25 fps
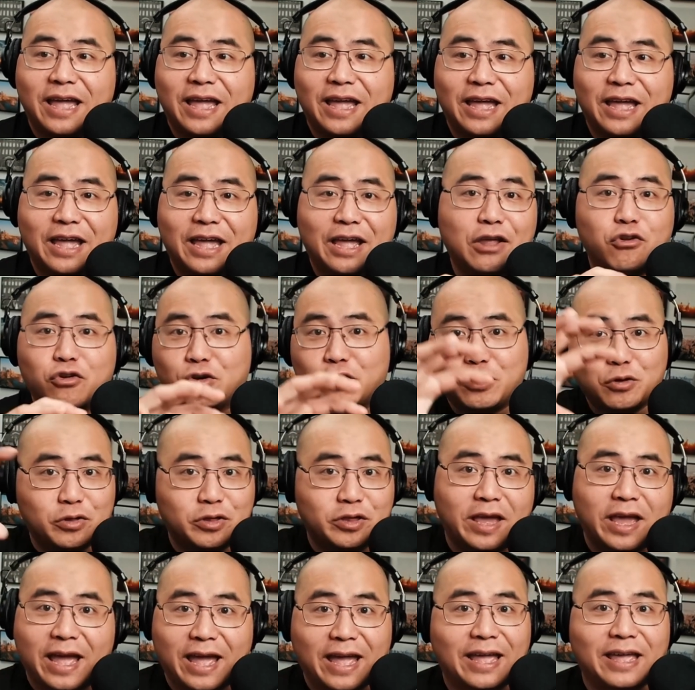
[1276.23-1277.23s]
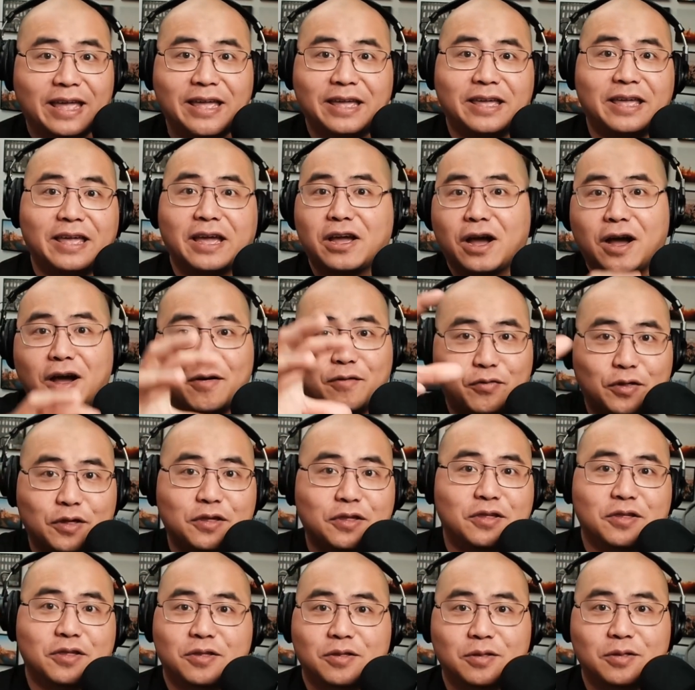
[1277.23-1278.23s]
introduce Kang, kick off
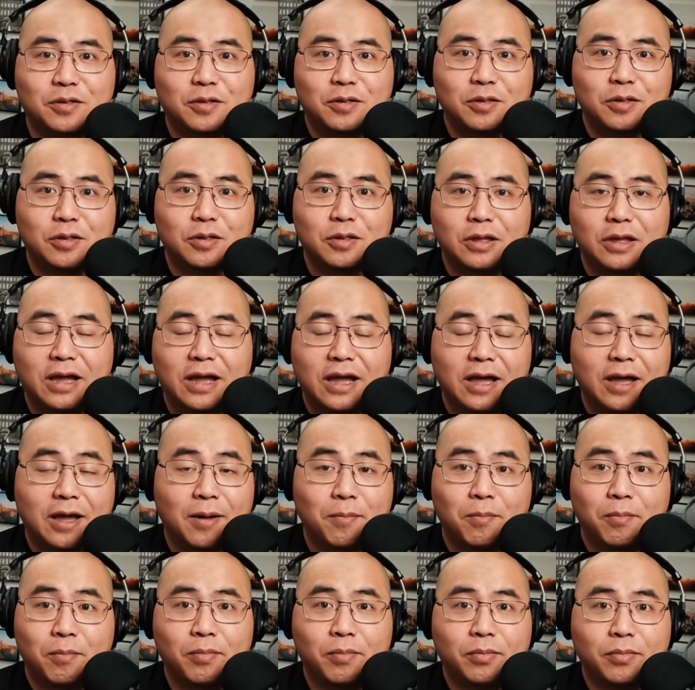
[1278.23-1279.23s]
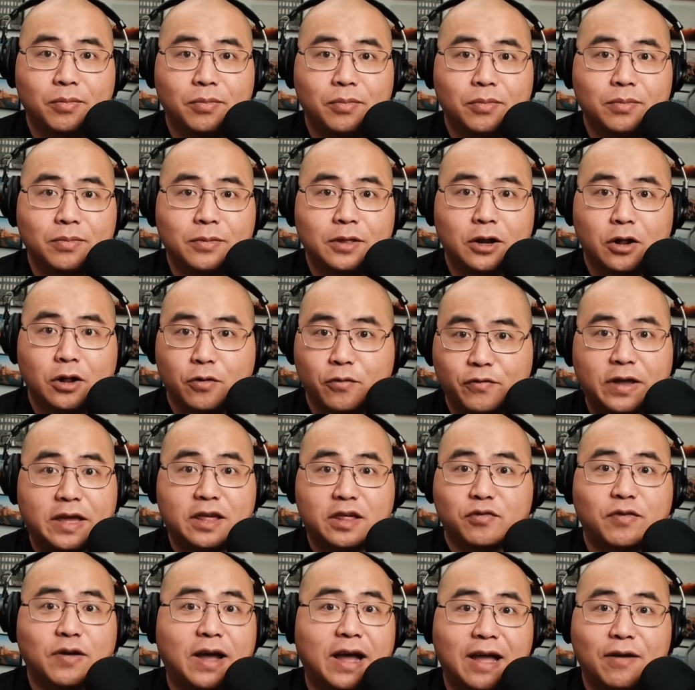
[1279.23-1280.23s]
this
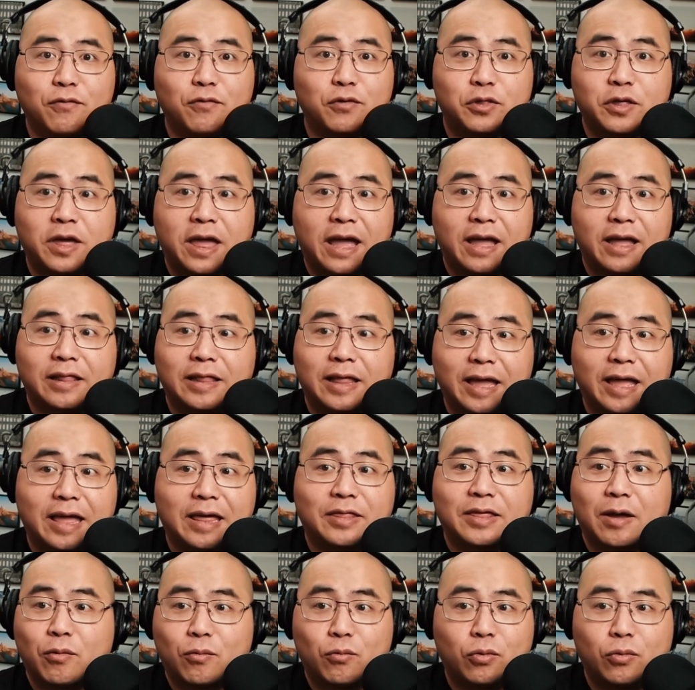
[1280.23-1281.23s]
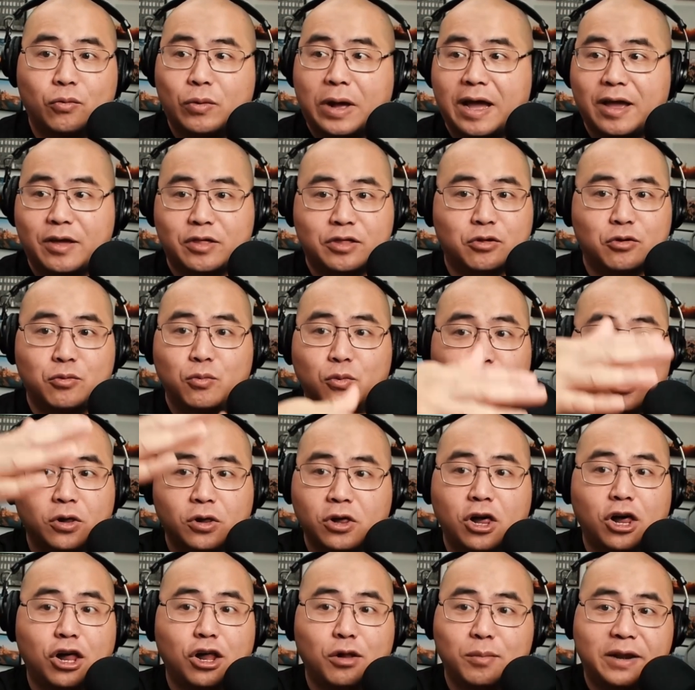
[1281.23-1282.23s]
phase 5 with Kang, like that I assume will
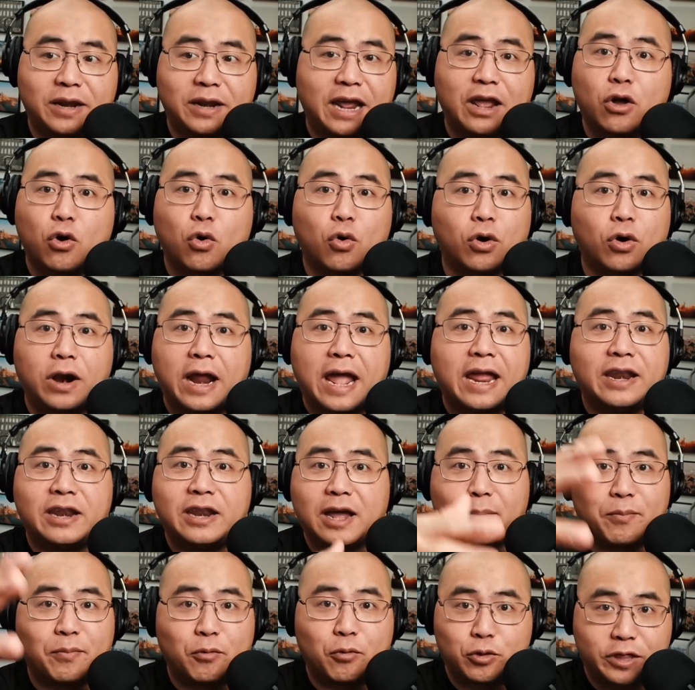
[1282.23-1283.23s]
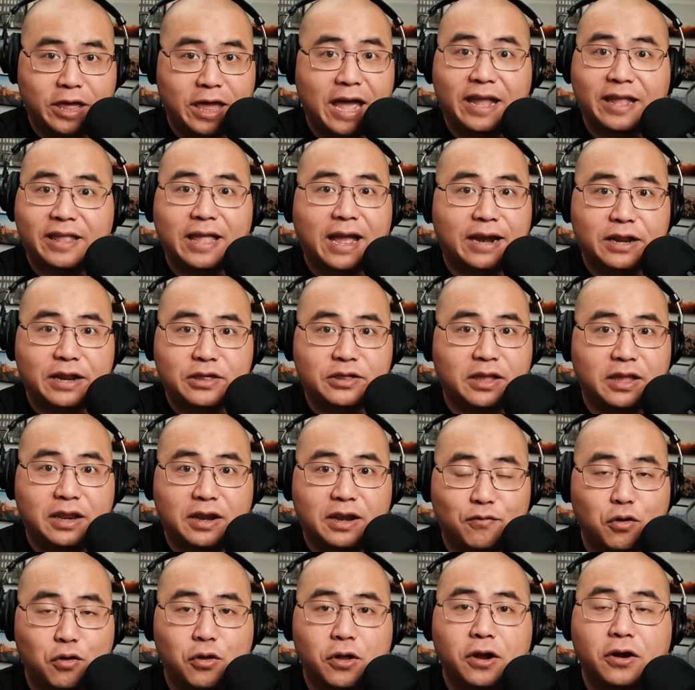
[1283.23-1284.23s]
culminate or end up with Kang Dynasty in
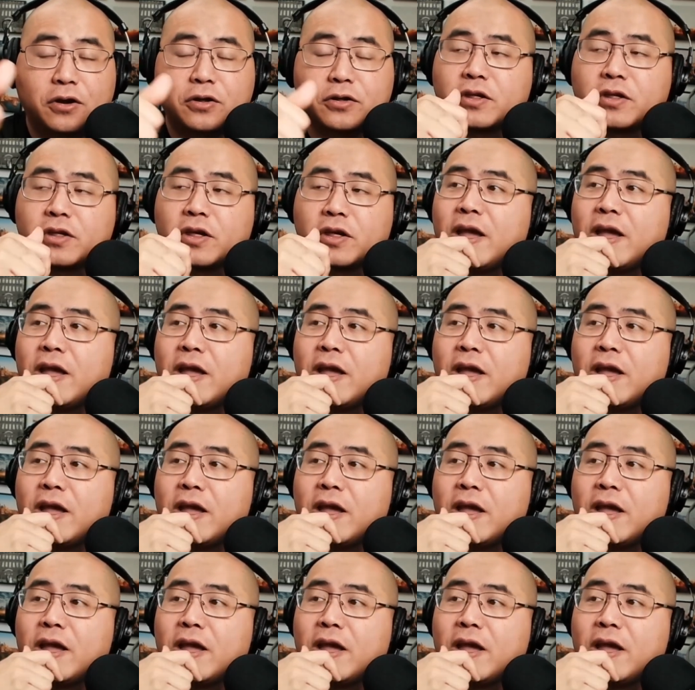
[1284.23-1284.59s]
a few years.